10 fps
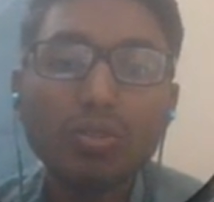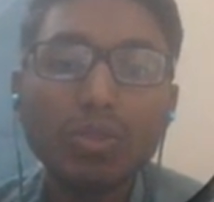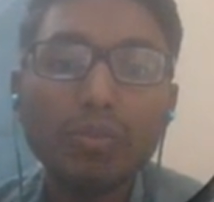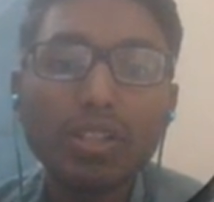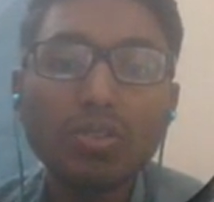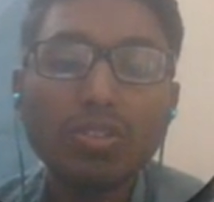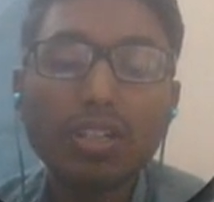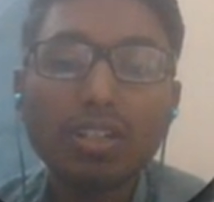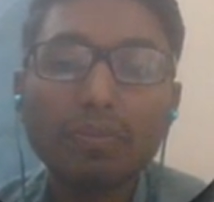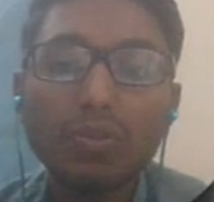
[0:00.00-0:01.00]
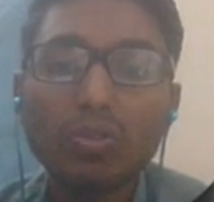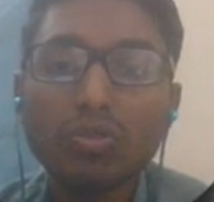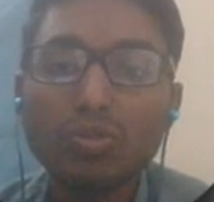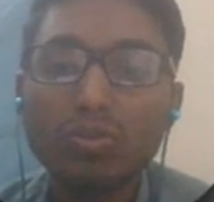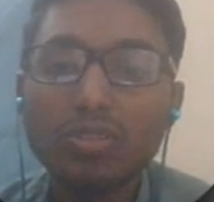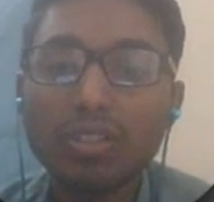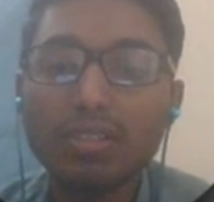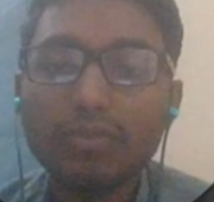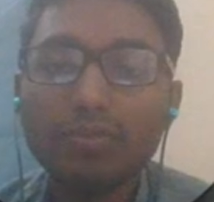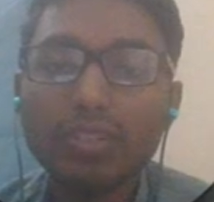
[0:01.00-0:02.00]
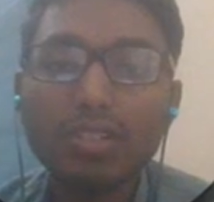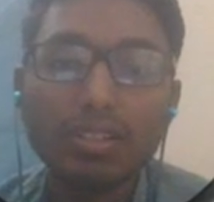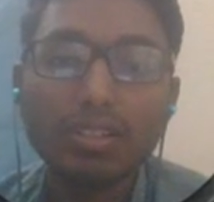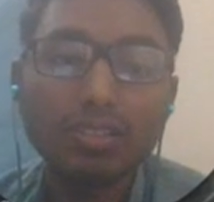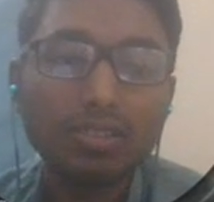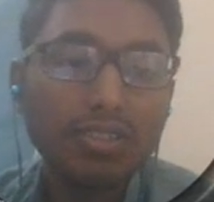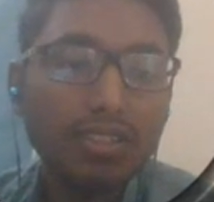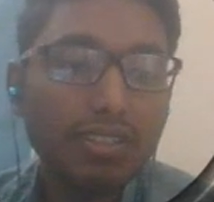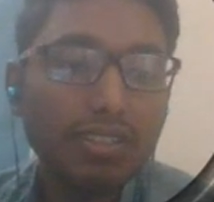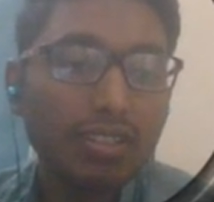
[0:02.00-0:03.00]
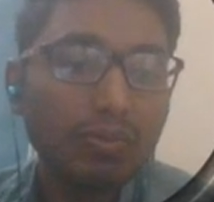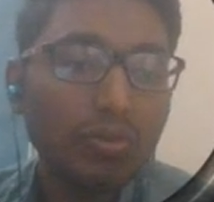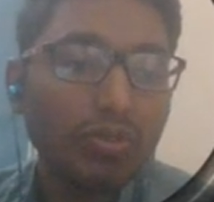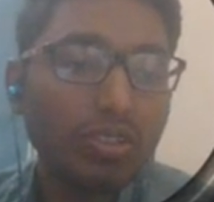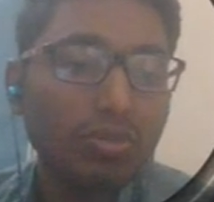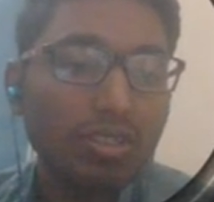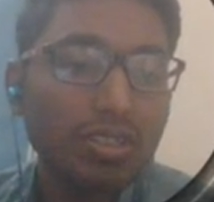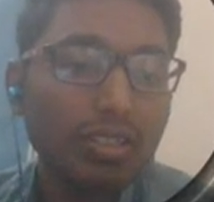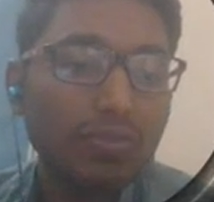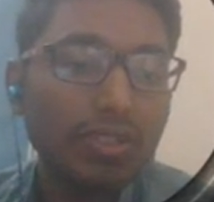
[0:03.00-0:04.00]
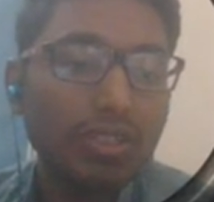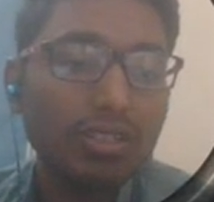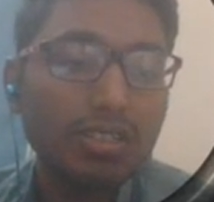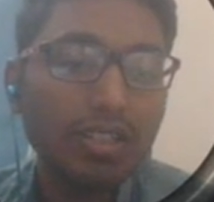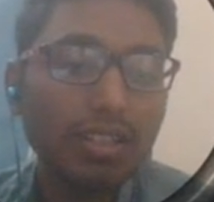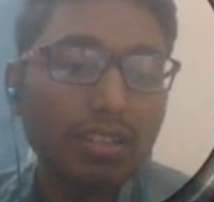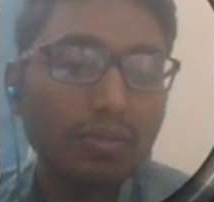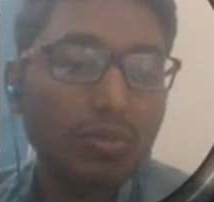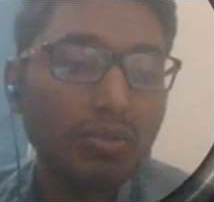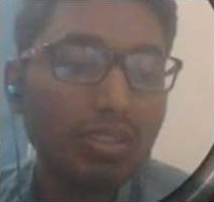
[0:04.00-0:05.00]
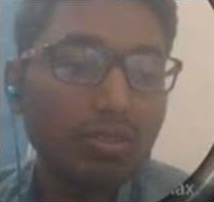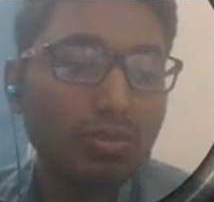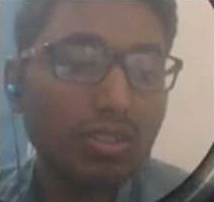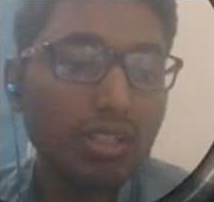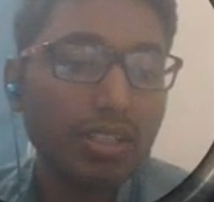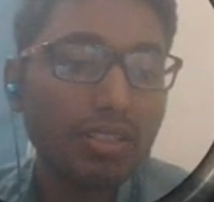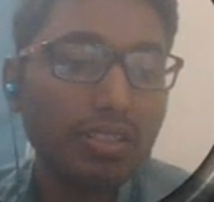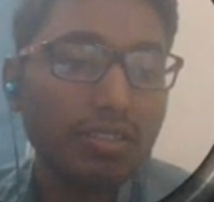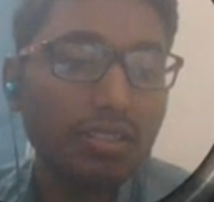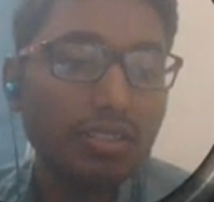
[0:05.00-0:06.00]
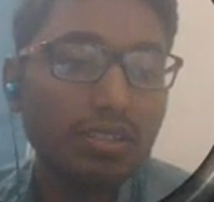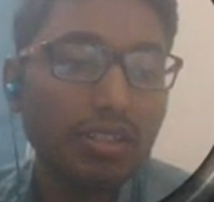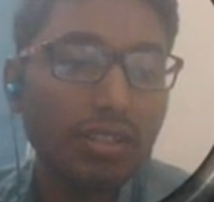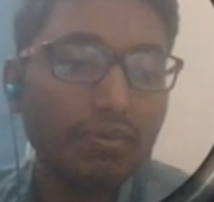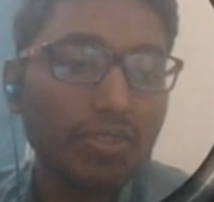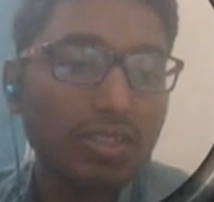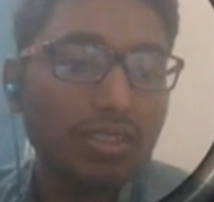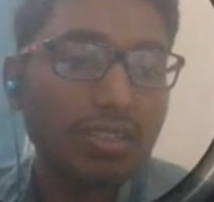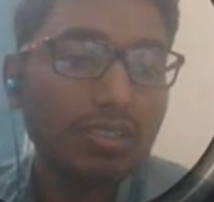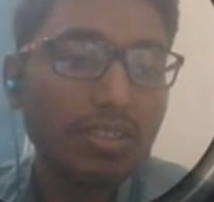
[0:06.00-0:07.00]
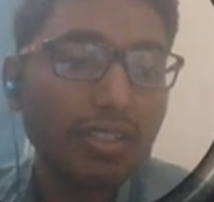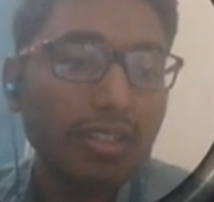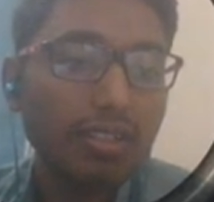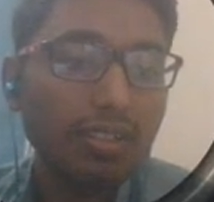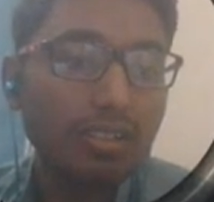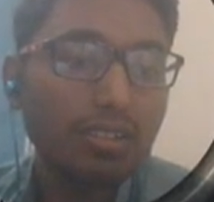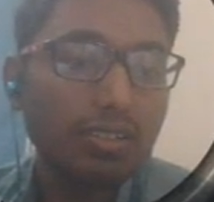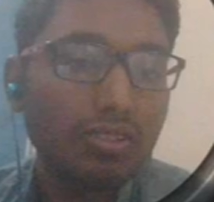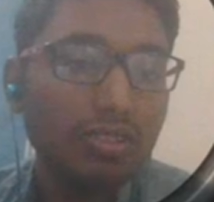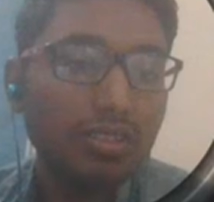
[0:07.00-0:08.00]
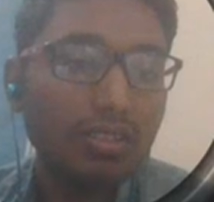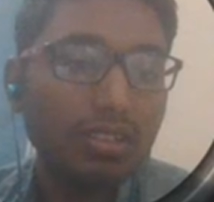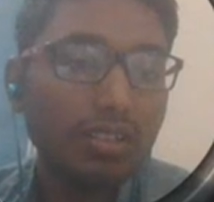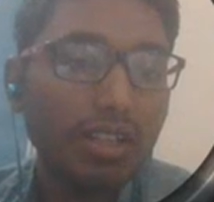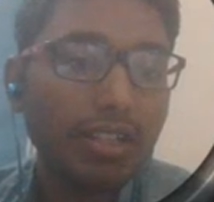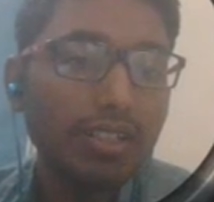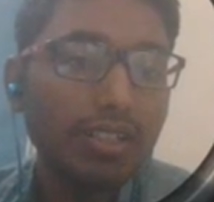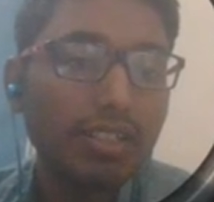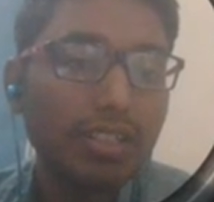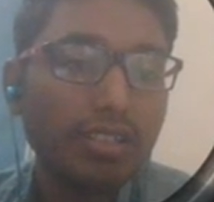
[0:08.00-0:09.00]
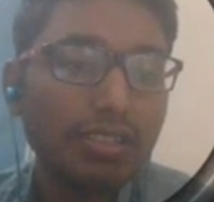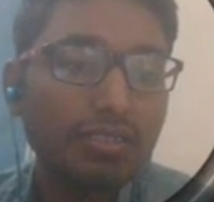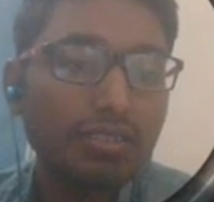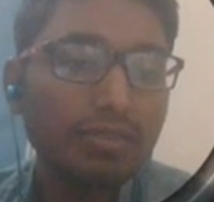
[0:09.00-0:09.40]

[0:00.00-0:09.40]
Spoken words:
values are belongs to the first cluster. Then moving to the C features and moving to like these M features, ID data set